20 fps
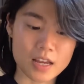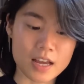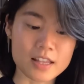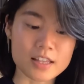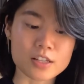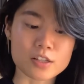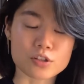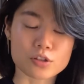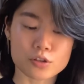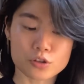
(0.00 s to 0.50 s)
And
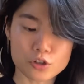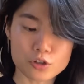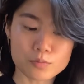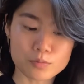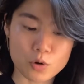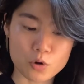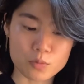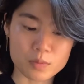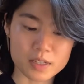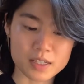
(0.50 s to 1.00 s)
then the third
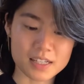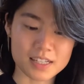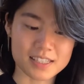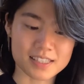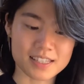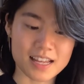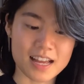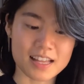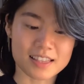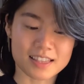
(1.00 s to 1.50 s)
moment is
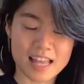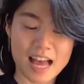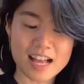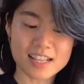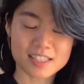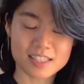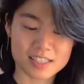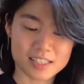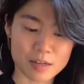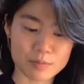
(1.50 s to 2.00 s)

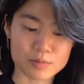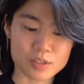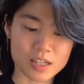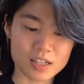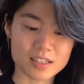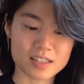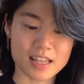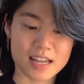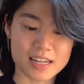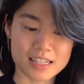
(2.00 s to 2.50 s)
that
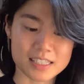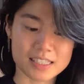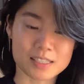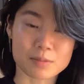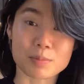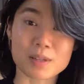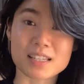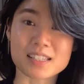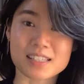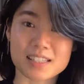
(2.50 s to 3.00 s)
subject that is
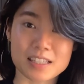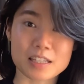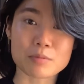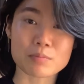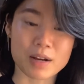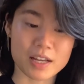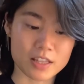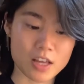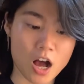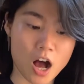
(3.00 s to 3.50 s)
being seen
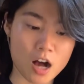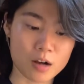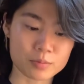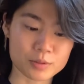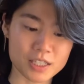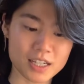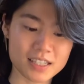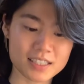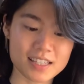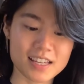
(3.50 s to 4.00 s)
by the
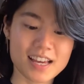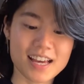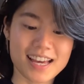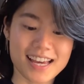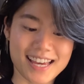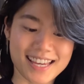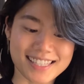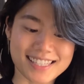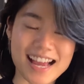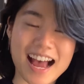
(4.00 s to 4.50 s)
object
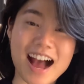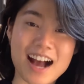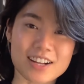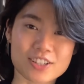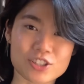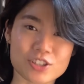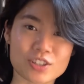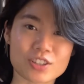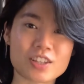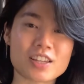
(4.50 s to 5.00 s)
is
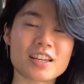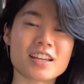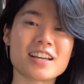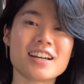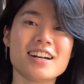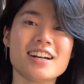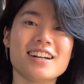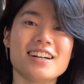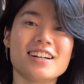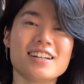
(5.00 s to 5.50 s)
actually
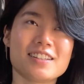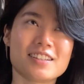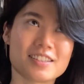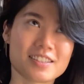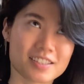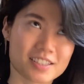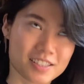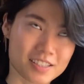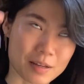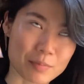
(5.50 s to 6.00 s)

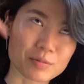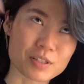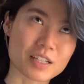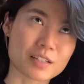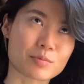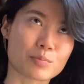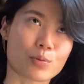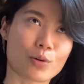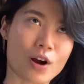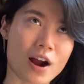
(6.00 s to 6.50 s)

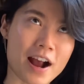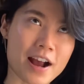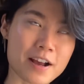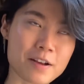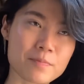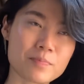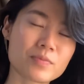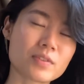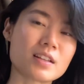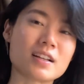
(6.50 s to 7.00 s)
subject
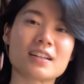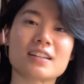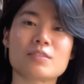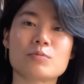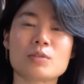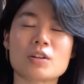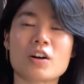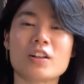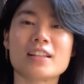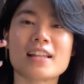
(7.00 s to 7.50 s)
prime, like
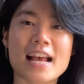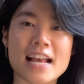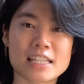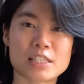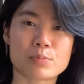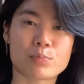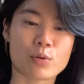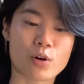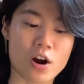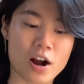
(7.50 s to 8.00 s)
we call it
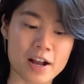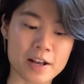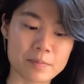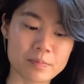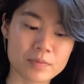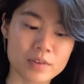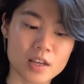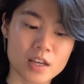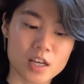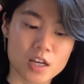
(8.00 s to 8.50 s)
S
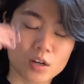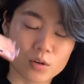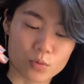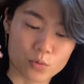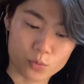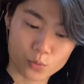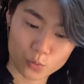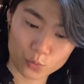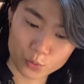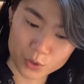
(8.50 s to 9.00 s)
prime,
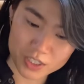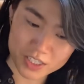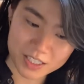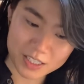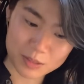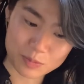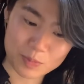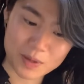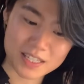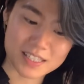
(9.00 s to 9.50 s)
which
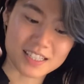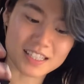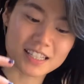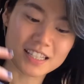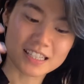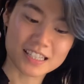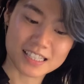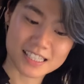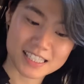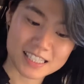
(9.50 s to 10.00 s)
is
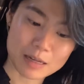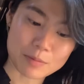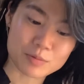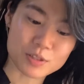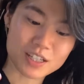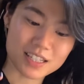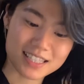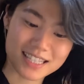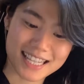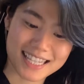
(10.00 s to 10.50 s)
basically the
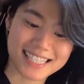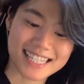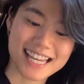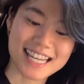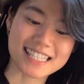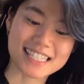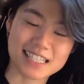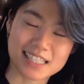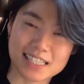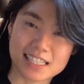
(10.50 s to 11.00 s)
subject that
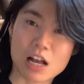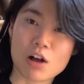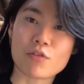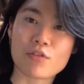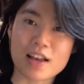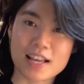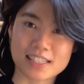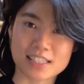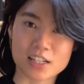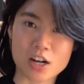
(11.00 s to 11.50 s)
takes itself
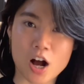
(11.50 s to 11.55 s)
as an